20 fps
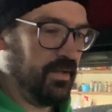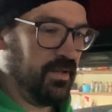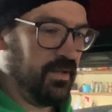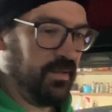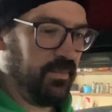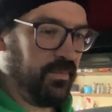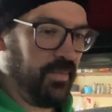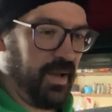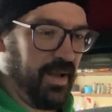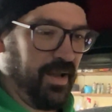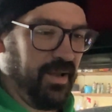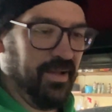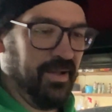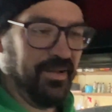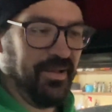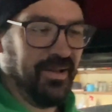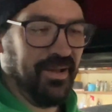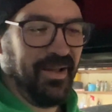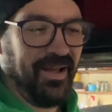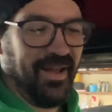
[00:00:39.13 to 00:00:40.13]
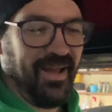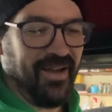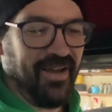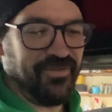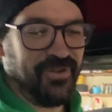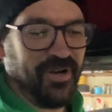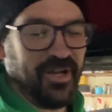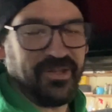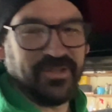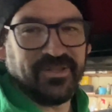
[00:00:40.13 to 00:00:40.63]
my
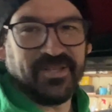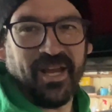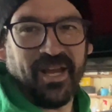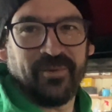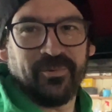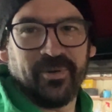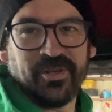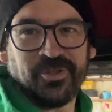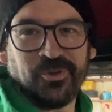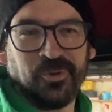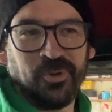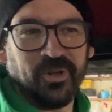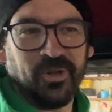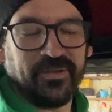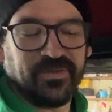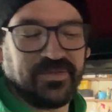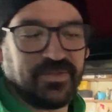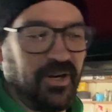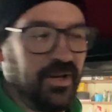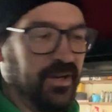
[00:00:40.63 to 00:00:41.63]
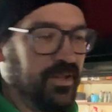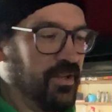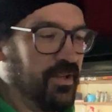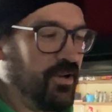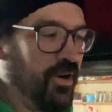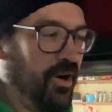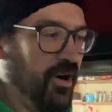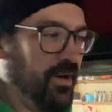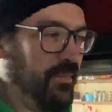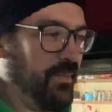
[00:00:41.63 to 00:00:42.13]
every other day ritual of starting the
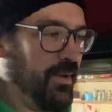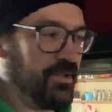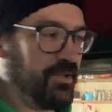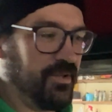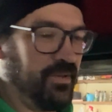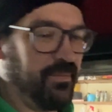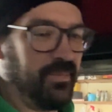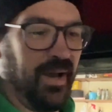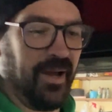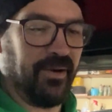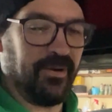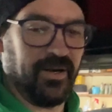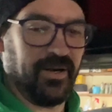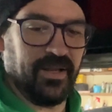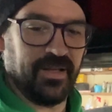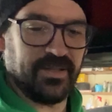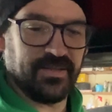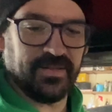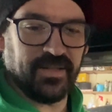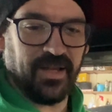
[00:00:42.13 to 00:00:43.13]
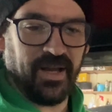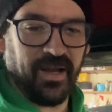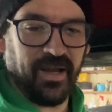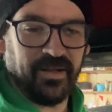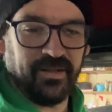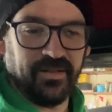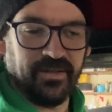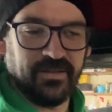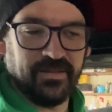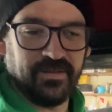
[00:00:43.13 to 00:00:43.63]
car to make sure the battery doesn't die.
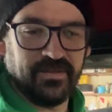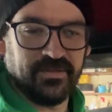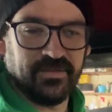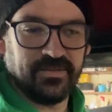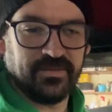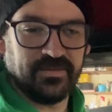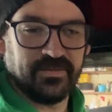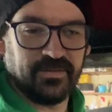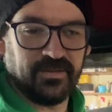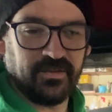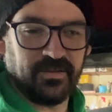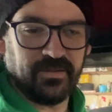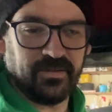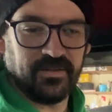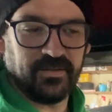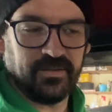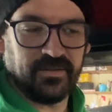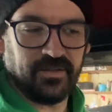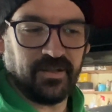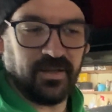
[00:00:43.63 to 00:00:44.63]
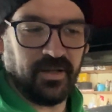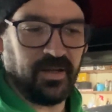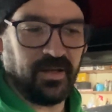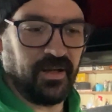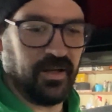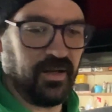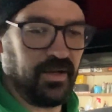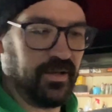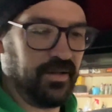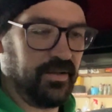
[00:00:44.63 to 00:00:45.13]

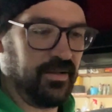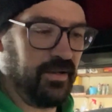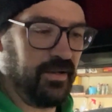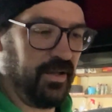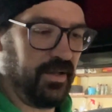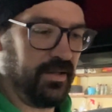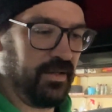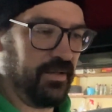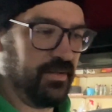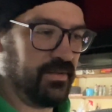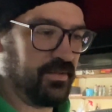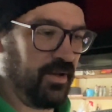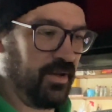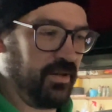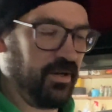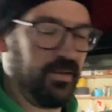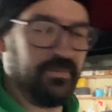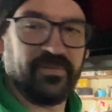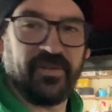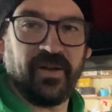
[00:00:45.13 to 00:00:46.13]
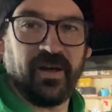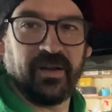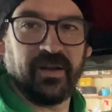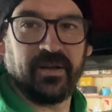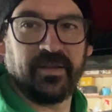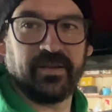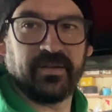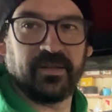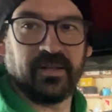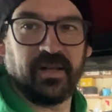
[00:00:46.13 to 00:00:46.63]
And it started up fine. I
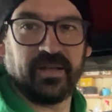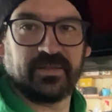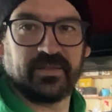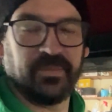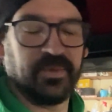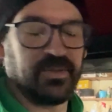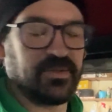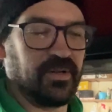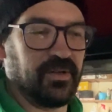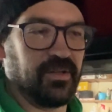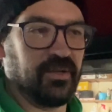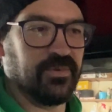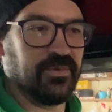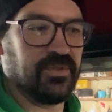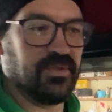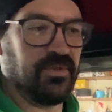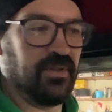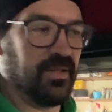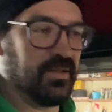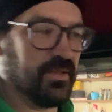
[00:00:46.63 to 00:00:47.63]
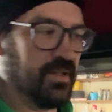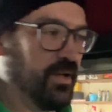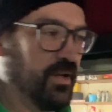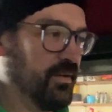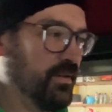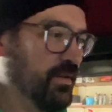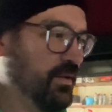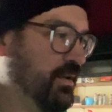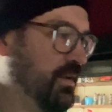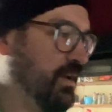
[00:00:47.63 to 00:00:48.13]
think the last time I started it was 2 days ago.
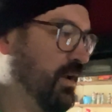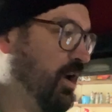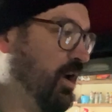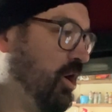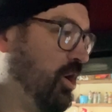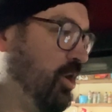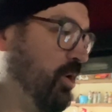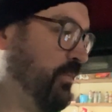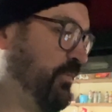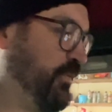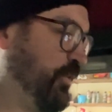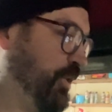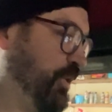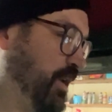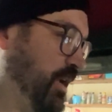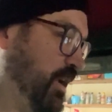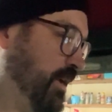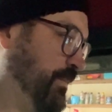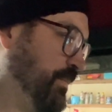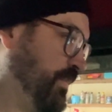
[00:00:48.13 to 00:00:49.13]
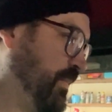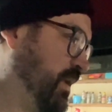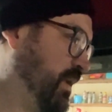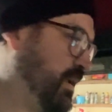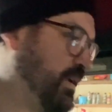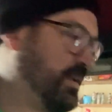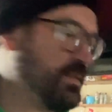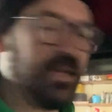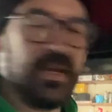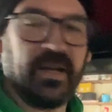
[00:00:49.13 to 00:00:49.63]
Hopefully, I
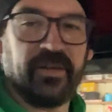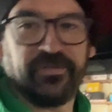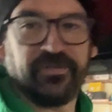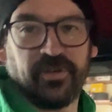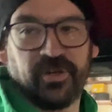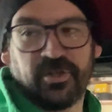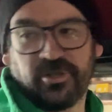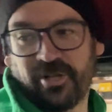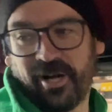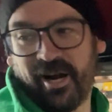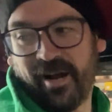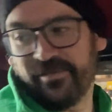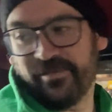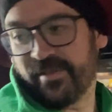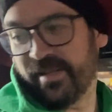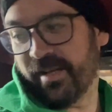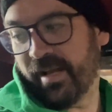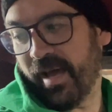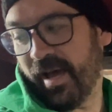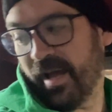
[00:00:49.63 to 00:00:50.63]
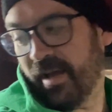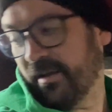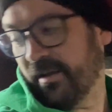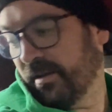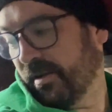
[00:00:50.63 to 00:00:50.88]
can take it for a drive today,